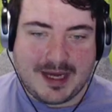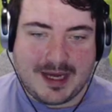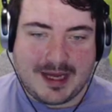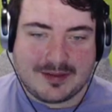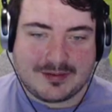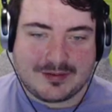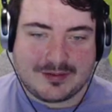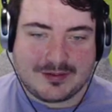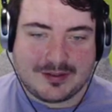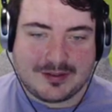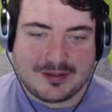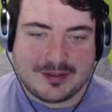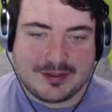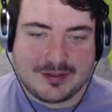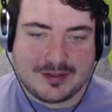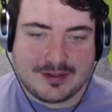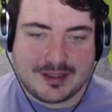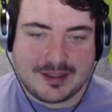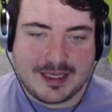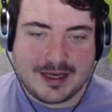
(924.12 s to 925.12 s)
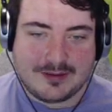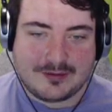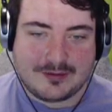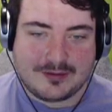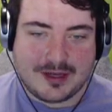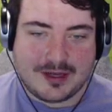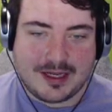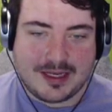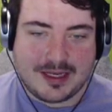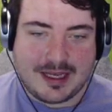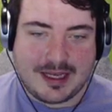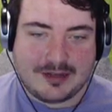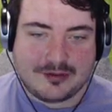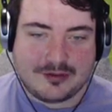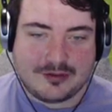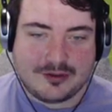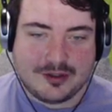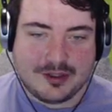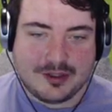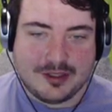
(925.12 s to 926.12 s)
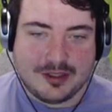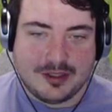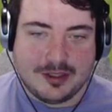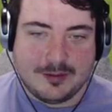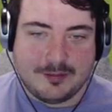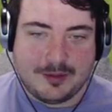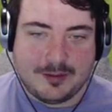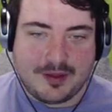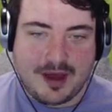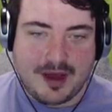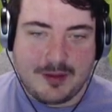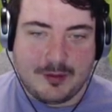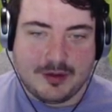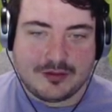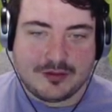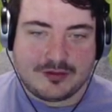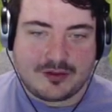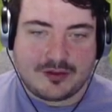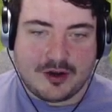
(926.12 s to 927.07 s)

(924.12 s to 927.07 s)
past the outside edge. But that one's